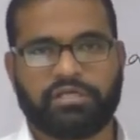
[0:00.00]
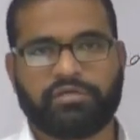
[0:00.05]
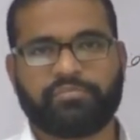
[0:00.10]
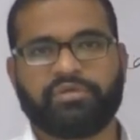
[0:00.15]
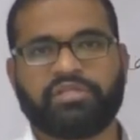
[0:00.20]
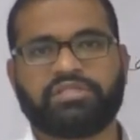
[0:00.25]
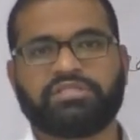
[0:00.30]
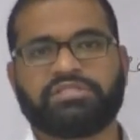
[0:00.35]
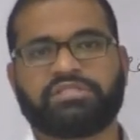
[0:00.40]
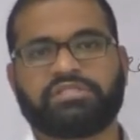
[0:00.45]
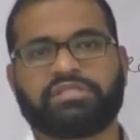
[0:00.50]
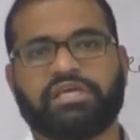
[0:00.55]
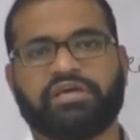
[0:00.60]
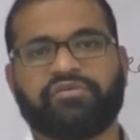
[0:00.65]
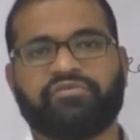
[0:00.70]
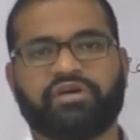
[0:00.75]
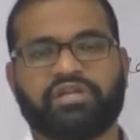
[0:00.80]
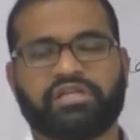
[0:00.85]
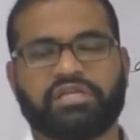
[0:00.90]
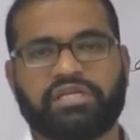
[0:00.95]
That means they
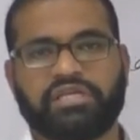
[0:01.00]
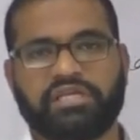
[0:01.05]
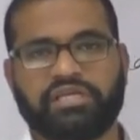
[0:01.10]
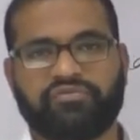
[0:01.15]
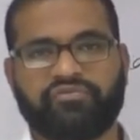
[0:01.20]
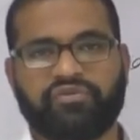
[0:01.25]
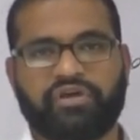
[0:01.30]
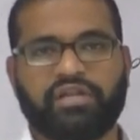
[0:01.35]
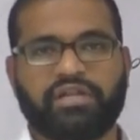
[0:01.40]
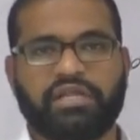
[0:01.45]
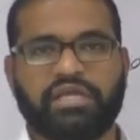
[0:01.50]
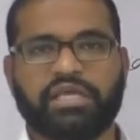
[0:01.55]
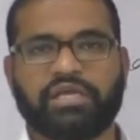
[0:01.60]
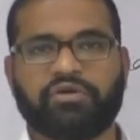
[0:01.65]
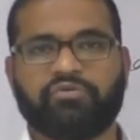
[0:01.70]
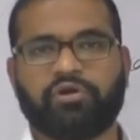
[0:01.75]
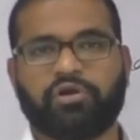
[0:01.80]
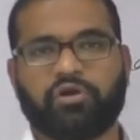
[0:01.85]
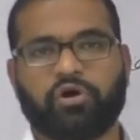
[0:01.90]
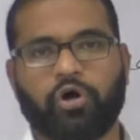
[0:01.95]
were given
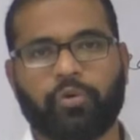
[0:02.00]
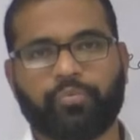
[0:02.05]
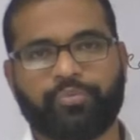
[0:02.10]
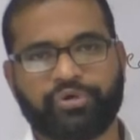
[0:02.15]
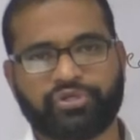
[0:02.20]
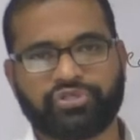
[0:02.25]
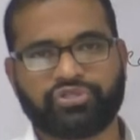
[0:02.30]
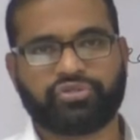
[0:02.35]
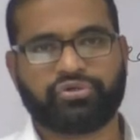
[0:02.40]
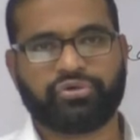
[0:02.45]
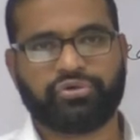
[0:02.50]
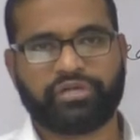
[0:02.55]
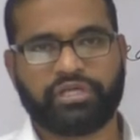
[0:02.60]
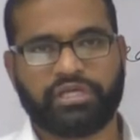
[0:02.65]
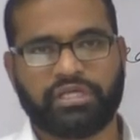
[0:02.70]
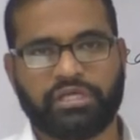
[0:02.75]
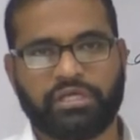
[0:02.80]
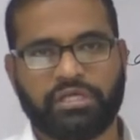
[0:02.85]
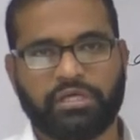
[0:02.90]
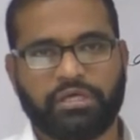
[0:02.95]
equal
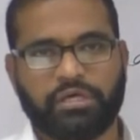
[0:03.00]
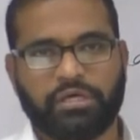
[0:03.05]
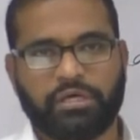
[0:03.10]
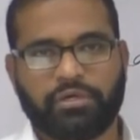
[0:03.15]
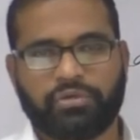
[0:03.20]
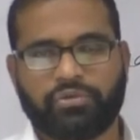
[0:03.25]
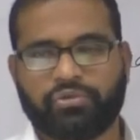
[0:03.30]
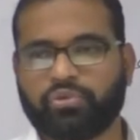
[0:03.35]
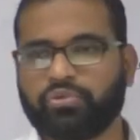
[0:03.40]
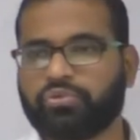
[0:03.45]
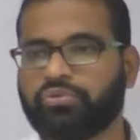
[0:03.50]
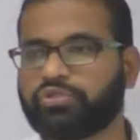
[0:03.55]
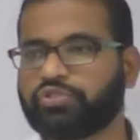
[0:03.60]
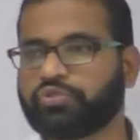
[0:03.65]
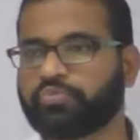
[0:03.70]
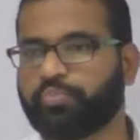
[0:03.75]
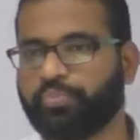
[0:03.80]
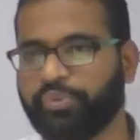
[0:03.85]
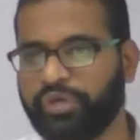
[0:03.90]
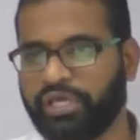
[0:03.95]
opportunity to
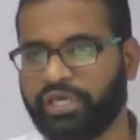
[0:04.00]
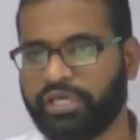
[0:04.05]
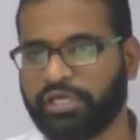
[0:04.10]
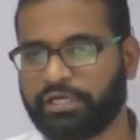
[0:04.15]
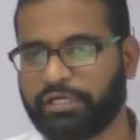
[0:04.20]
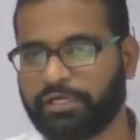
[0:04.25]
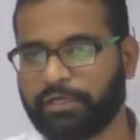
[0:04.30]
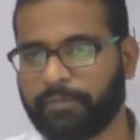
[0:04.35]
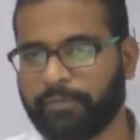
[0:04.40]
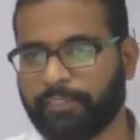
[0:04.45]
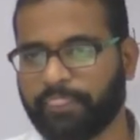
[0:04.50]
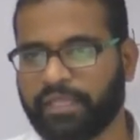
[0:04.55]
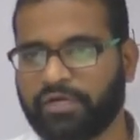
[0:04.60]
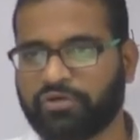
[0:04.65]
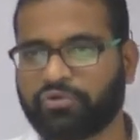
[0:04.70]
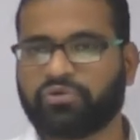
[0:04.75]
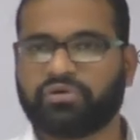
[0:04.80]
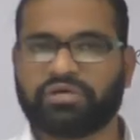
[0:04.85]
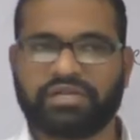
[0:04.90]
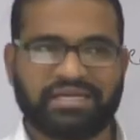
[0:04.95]
speak
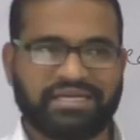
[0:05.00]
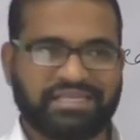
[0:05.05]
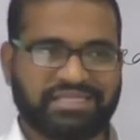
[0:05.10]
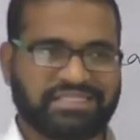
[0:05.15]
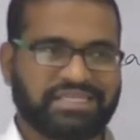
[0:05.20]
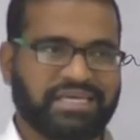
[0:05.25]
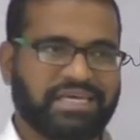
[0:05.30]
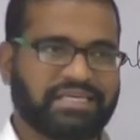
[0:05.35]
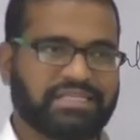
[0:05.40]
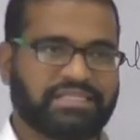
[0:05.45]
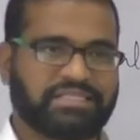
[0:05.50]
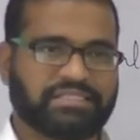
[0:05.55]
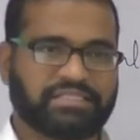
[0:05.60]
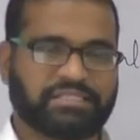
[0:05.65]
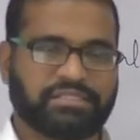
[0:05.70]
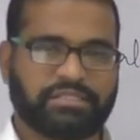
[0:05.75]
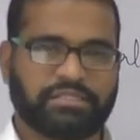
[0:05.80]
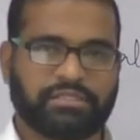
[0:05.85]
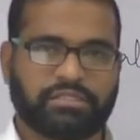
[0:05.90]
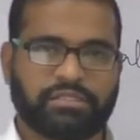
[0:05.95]
to
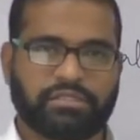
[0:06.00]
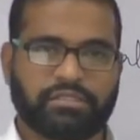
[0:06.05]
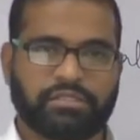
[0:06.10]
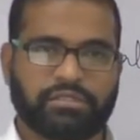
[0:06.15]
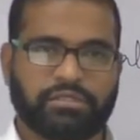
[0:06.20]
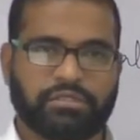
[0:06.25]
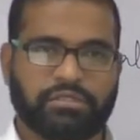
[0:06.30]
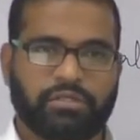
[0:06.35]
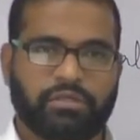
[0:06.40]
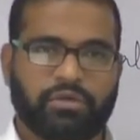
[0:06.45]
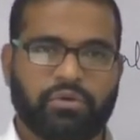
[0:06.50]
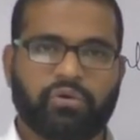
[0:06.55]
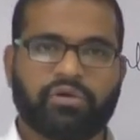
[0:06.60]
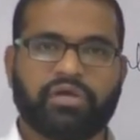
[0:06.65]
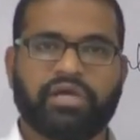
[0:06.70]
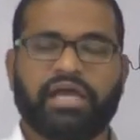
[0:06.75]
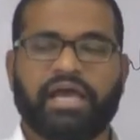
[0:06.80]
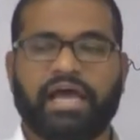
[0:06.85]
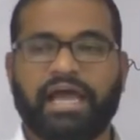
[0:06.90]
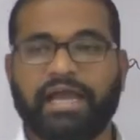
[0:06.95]
criticize
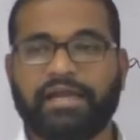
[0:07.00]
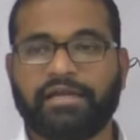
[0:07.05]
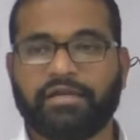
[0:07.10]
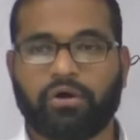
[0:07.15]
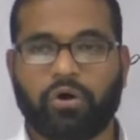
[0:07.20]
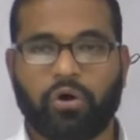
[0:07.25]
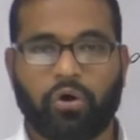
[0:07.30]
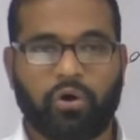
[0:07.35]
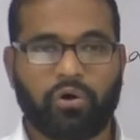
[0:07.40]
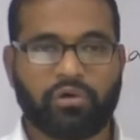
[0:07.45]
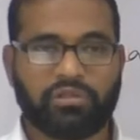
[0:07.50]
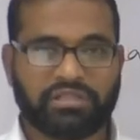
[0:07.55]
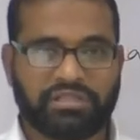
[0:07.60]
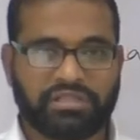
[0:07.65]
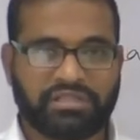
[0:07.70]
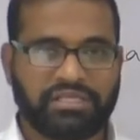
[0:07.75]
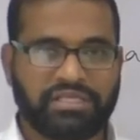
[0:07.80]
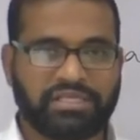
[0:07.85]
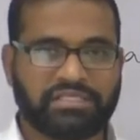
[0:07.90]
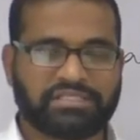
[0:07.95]
okay and
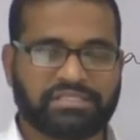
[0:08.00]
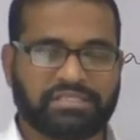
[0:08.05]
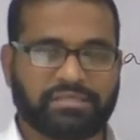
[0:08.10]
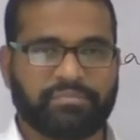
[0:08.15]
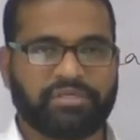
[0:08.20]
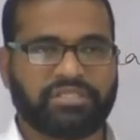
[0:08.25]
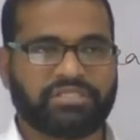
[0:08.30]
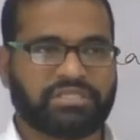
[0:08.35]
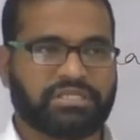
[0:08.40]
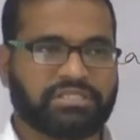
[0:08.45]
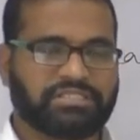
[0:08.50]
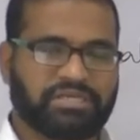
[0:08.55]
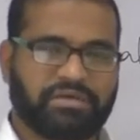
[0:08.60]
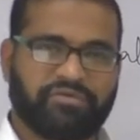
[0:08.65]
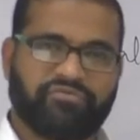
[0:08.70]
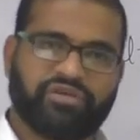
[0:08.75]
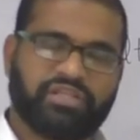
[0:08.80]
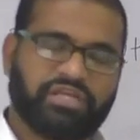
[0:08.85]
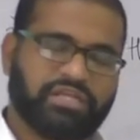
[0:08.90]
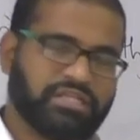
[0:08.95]
all these means
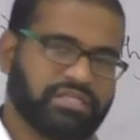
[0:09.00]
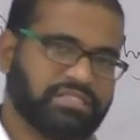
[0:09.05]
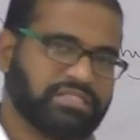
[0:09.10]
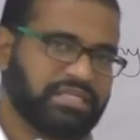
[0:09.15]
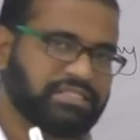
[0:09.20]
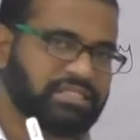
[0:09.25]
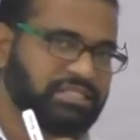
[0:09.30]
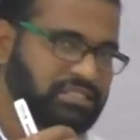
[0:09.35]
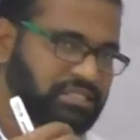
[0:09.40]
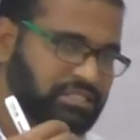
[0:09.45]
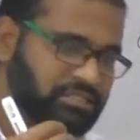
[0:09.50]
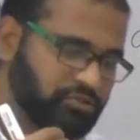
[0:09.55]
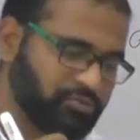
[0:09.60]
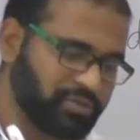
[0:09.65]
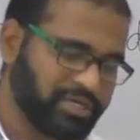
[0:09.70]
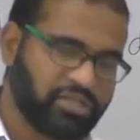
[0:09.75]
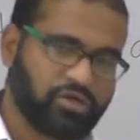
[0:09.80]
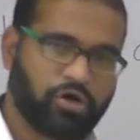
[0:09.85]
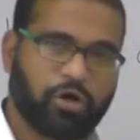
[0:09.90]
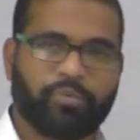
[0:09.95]
whether the suggestions
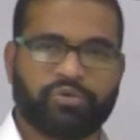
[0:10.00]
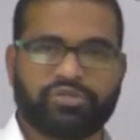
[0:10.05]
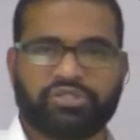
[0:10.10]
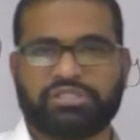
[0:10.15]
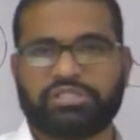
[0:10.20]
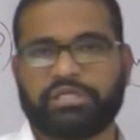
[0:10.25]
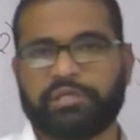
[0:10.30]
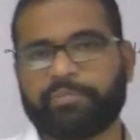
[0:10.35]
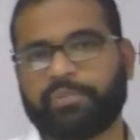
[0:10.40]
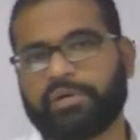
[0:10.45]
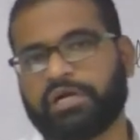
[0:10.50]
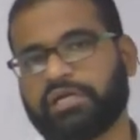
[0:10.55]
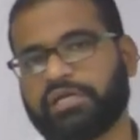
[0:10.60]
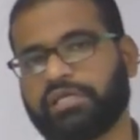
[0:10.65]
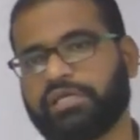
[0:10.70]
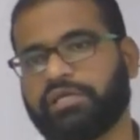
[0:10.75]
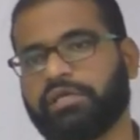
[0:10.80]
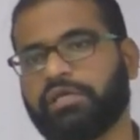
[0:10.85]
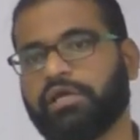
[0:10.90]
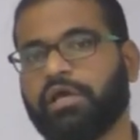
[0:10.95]
by the opposition
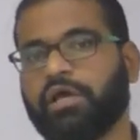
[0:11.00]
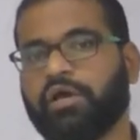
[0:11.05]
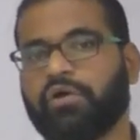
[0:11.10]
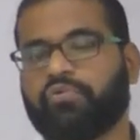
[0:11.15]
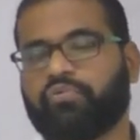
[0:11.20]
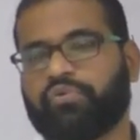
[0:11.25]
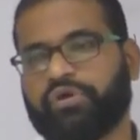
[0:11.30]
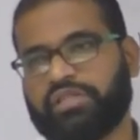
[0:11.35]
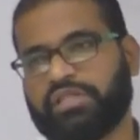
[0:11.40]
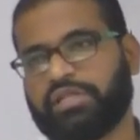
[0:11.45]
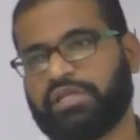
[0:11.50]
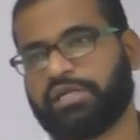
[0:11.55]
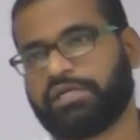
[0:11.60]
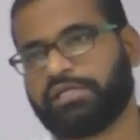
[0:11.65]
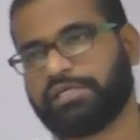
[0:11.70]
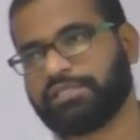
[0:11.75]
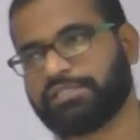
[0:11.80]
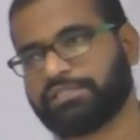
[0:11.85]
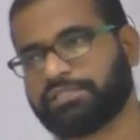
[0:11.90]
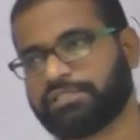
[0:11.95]
party whether it
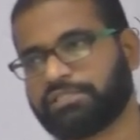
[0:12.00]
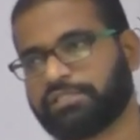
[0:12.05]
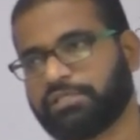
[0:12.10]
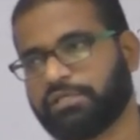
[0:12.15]
is